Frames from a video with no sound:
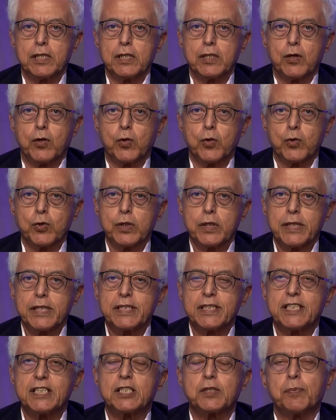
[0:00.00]
All
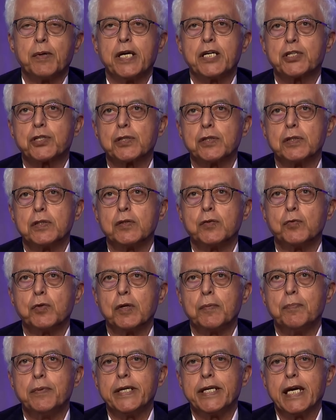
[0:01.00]
these patients
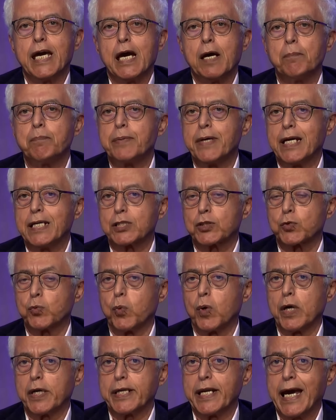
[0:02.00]
will be MPS
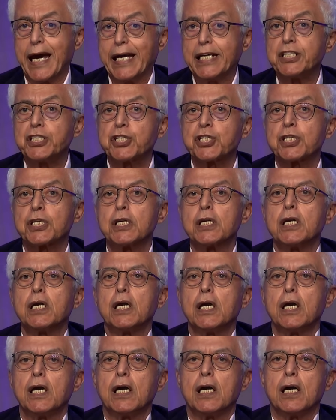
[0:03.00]
I-H,
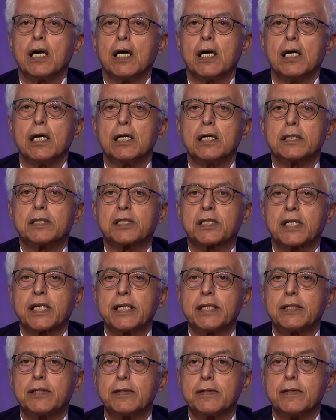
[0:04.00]

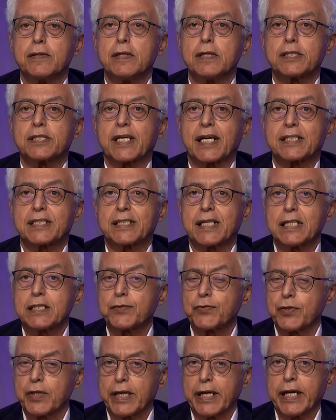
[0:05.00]
treated
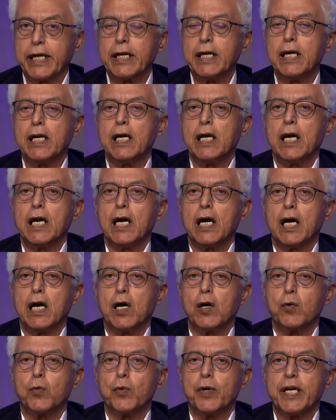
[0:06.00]
successfully
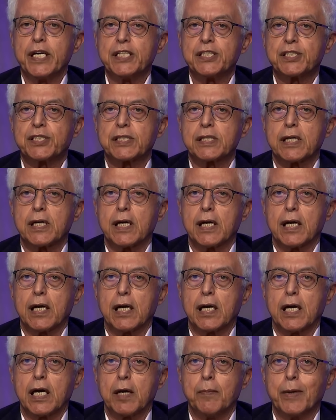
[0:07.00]
with
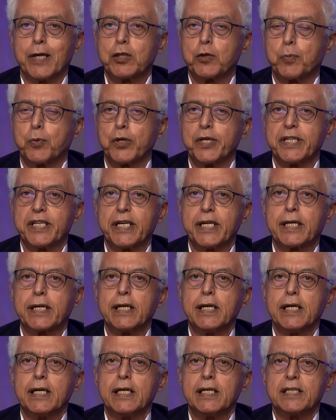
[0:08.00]
hematopoietic
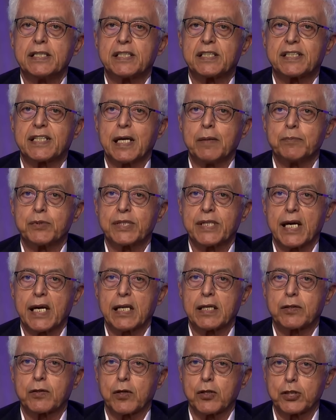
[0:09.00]
stem cell
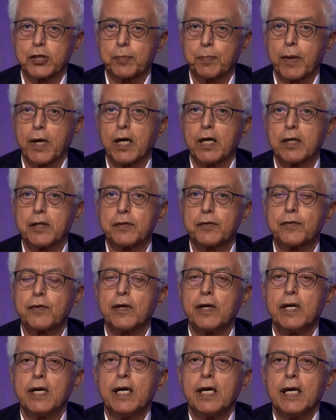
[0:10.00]
transplant,
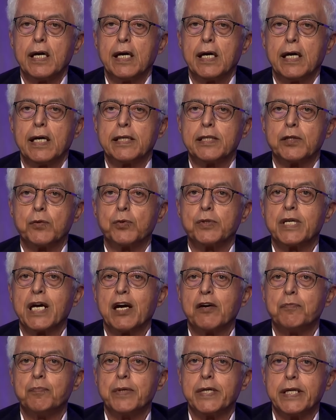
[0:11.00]
and they would
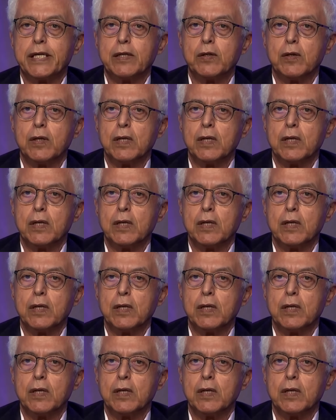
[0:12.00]
have been